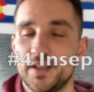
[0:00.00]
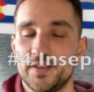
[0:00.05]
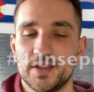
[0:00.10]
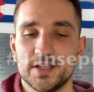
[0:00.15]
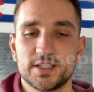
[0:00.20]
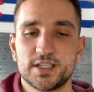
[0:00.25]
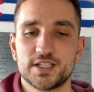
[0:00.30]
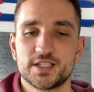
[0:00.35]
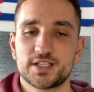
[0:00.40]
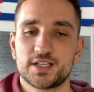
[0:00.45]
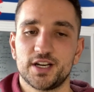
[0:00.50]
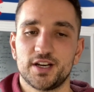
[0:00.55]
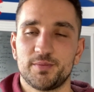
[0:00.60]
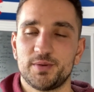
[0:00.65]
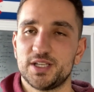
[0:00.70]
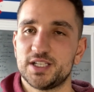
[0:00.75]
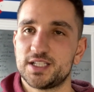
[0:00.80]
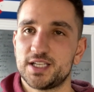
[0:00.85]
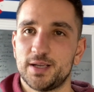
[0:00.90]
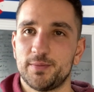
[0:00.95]
This is going to
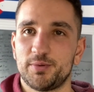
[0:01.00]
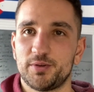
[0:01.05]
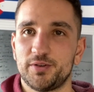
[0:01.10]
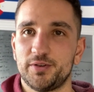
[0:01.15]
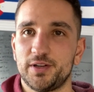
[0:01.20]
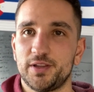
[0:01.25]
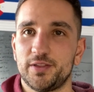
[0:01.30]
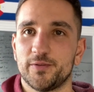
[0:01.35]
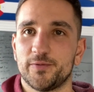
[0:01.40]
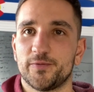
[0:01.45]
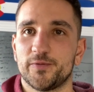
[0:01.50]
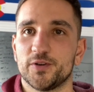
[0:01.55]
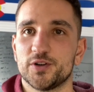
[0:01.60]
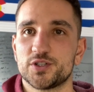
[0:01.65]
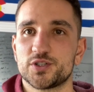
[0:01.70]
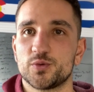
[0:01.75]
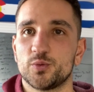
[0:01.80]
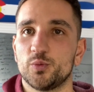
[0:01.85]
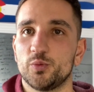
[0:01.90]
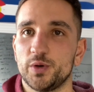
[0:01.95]
be typically the
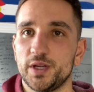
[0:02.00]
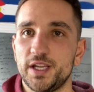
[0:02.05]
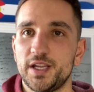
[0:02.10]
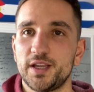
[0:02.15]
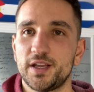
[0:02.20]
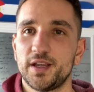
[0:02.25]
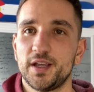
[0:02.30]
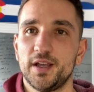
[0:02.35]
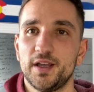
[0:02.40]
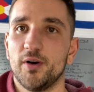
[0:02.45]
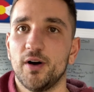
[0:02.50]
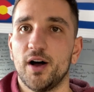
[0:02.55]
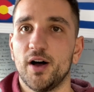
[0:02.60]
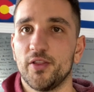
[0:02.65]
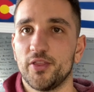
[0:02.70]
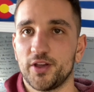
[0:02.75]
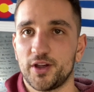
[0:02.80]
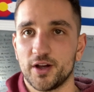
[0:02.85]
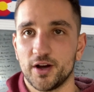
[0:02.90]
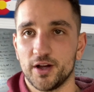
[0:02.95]
first week
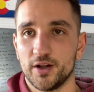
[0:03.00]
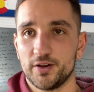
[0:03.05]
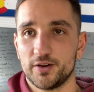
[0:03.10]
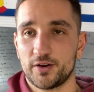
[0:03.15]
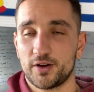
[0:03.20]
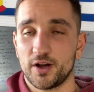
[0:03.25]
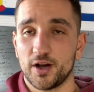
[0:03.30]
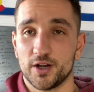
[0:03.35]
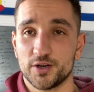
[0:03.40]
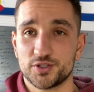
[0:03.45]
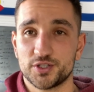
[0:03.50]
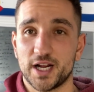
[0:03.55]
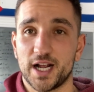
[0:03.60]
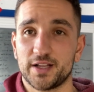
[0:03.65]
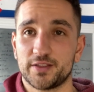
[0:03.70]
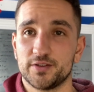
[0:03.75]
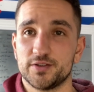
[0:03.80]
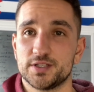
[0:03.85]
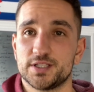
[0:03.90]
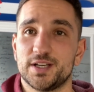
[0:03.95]
on the
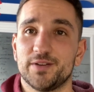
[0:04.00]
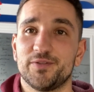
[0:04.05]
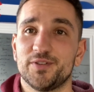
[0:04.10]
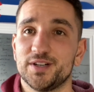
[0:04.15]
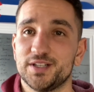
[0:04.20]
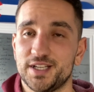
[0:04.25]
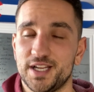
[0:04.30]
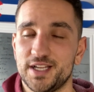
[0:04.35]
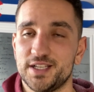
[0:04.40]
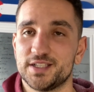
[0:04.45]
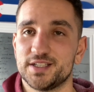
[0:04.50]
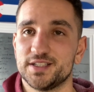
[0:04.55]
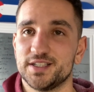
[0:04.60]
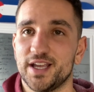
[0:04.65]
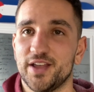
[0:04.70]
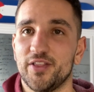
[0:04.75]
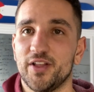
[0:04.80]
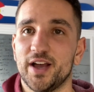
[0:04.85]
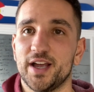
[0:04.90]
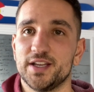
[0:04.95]
contract. There's different dates and
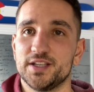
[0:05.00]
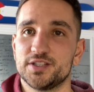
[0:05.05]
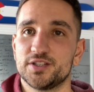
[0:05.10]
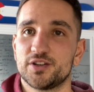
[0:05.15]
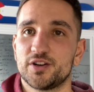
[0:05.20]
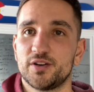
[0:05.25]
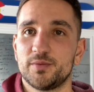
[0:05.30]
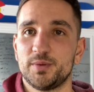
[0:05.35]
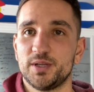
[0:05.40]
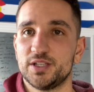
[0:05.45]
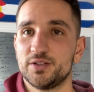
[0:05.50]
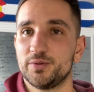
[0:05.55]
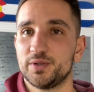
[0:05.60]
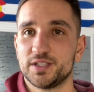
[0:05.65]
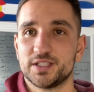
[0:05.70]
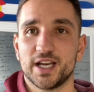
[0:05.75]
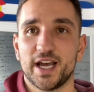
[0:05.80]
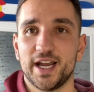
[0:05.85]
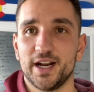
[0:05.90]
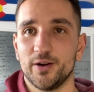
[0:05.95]
deadlines. You're going to be doing
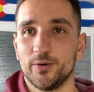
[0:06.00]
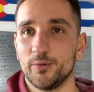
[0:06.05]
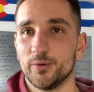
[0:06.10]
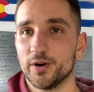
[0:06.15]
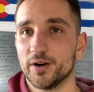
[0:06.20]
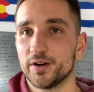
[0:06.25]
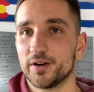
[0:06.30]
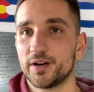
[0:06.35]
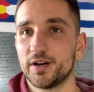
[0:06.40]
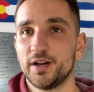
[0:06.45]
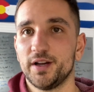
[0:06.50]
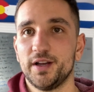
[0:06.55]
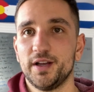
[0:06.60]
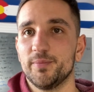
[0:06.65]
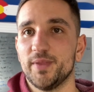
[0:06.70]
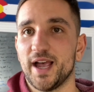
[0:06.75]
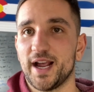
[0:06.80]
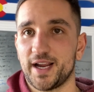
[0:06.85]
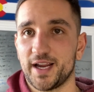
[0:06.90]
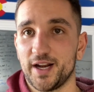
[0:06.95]
title work,
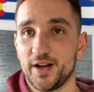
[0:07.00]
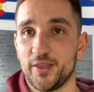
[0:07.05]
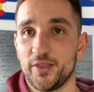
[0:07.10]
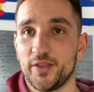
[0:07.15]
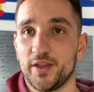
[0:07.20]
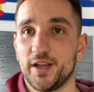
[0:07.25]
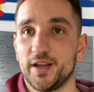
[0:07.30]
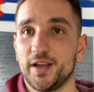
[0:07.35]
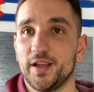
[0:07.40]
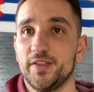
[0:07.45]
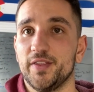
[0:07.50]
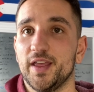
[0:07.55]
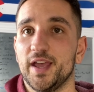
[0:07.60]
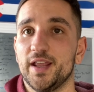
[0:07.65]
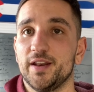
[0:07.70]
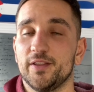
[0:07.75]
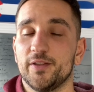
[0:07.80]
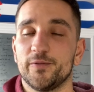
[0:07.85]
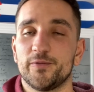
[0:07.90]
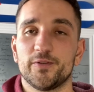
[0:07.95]
that kind of thing. And
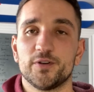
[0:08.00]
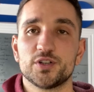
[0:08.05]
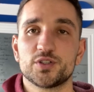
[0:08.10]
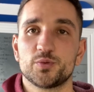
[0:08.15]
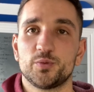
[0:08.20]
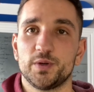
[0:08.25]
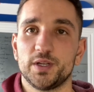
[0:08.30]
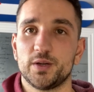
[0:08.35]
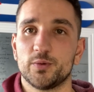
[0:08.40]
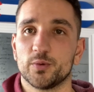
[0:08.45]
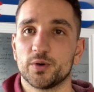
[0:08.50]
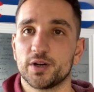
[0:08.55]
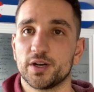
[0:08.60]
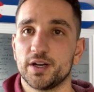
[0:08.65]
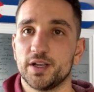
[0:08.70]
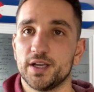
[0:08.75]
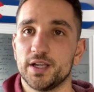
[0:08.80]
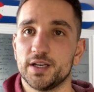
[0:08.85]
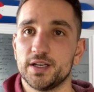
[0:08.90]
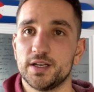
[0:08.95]
then the first week we're going
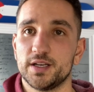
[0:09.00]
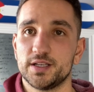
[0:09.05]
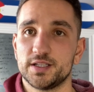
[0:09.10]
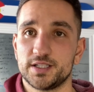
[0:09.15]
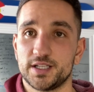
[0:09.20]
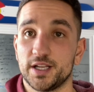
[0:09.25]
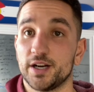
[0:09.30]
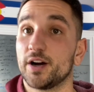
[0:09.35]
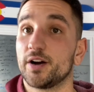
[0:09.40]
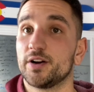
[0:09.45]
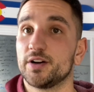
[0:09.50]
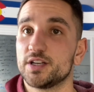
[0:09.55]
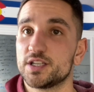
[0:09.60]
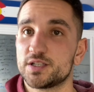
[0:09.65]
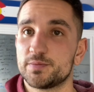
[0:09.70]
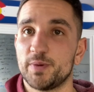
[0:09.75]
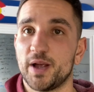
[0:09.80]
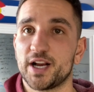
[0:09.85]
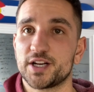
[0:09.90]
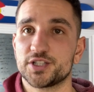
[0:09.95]
to get our
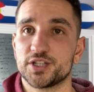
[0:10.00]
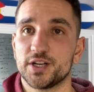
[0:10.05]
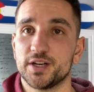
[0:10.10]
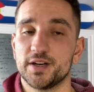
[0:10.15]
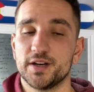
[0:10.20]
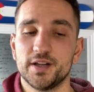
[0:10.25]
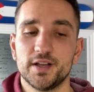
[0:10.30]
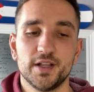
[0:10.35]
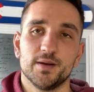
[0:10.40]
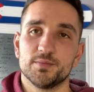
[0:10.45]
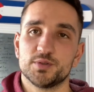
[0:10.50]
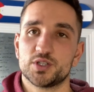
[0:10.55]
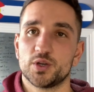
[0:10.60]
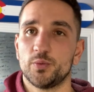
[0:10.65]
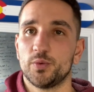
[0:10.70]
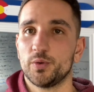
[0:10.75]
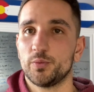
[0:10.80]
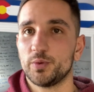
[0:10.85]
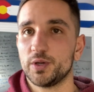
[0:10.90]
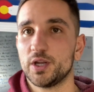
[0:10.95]
inspection. So
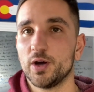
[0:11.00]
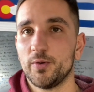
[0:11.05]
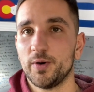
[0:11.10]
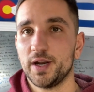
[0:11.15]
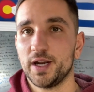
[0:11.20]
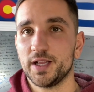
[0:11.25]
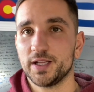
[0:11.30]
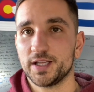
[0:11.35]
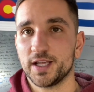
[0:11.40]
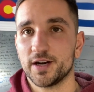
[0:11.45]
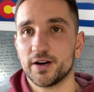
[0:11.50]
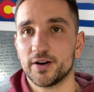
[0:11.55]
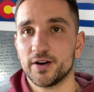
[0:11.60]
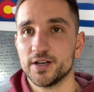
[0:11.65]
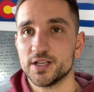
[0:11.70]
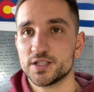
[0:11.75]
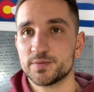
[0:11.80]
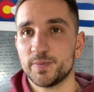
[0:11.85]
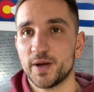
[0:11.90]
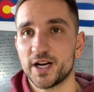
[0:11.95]
when we go in and get our
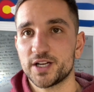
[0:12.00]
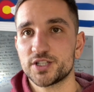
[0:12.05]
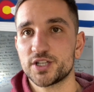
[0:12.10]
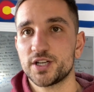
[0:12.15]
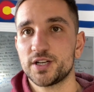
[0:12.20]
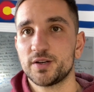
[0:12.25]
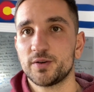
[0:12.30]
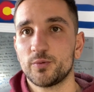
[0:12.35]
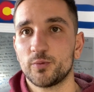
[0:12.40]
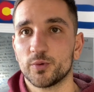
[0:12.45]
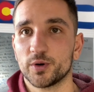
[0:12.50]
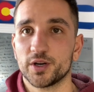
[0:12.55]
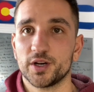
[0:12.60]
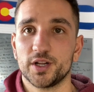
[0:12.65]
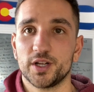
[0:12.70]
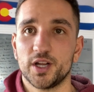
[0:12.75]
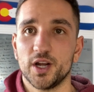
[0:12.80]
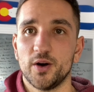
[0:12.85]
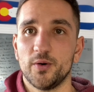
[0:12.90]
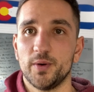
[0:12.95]
inspection, we're going
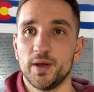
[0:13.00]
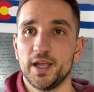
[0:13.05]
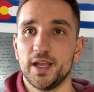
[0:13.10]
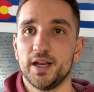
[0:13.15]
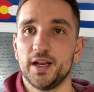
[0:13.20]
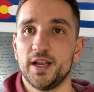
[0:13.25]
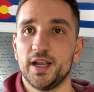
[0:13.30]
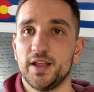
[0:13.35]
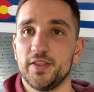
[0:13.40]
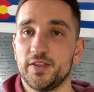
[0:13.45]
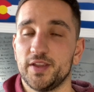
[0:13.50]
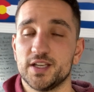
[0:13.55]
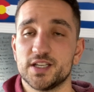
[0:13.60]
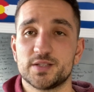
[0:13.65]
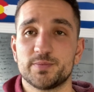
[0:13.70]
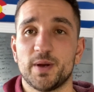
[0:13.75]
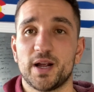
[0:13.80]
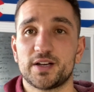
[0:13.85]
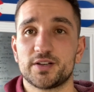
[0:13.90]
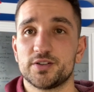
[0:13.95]
to go in and the
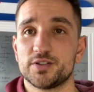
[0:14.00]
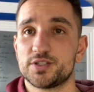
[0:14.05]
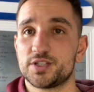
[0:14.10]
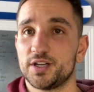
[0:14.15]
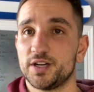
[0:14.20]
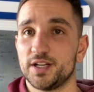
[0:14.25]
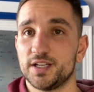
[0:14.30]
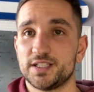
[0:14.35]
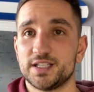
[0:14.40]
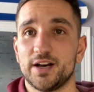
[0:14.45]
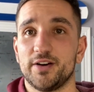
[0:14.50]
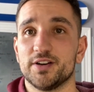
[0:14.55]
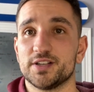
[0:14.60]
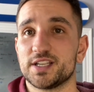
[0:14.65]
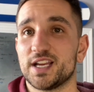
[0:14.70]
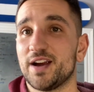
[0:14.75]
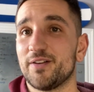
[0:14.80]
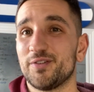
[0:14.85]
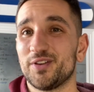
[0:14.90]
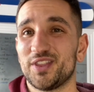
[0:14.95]
inspector is going to tell us
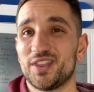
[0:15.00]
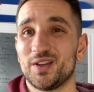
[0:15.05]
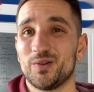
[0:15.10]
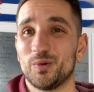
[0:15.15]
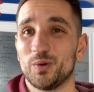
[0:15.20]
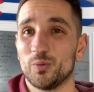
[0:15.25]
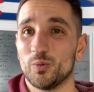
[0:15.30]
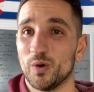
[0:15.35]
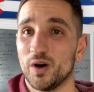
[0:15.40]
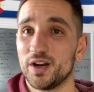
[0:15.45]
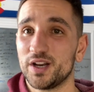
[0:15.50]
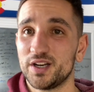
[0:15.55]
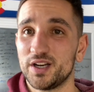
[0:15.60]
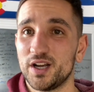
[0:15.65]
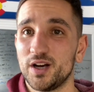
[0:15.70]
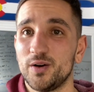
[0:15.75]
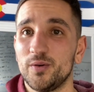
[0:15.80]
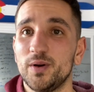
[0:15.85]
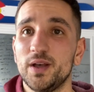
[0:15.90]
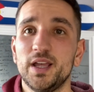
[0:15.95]
everything we want to
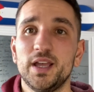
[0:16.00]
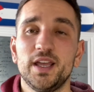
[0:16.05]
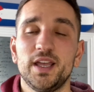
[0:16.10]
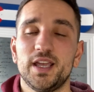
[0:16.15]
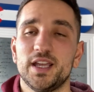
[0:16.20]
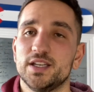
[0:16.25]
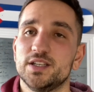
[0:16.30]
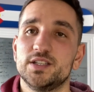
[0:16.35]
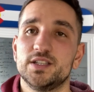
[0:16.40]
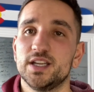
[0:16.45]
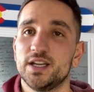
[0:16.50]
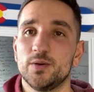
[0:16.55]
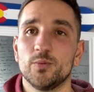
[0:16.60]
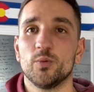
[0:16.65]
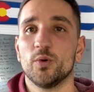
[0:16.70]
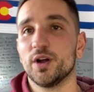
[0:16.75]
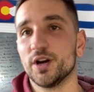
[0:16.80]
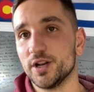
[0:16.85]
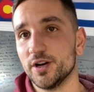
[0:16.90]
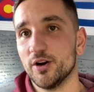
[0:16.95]
know and didn't
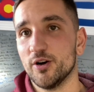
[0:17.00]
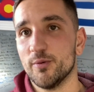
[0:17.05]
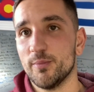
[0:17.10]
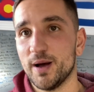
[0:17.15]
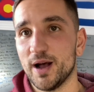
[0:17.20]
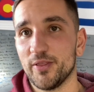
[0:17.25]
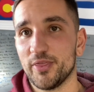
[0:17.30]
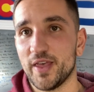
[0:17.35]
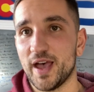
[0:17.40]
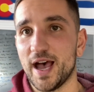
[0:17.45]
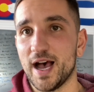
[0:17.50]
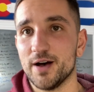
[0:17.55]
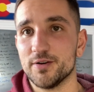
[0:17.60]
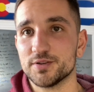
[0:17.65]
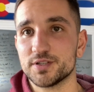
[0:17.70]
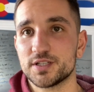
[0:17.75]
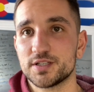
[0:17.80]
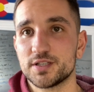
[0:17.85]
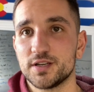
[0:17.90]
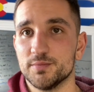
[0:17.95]
want to know about the
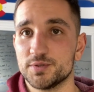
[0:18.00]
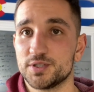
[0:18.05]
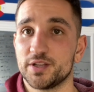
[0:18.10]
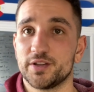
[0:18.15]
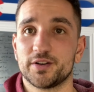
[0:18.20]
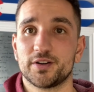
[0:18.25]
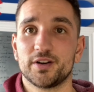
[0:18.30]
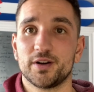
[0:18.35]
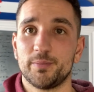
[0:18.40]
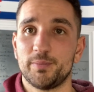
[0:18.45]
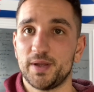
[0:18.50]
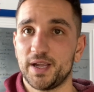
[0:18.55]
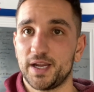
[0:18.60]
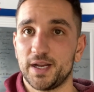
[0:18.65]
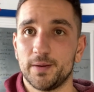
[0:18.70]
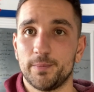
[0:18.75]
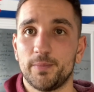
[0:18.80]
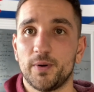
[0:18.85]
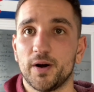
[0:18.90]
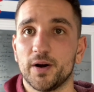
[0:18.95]
house. So they're going to pick it
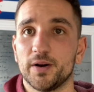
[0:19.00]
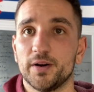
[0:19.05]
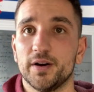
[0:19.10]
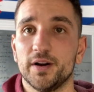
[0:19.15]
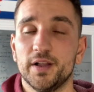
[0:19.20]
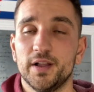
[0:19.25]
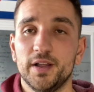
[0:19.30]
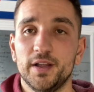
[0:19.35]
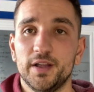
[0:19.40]
apart.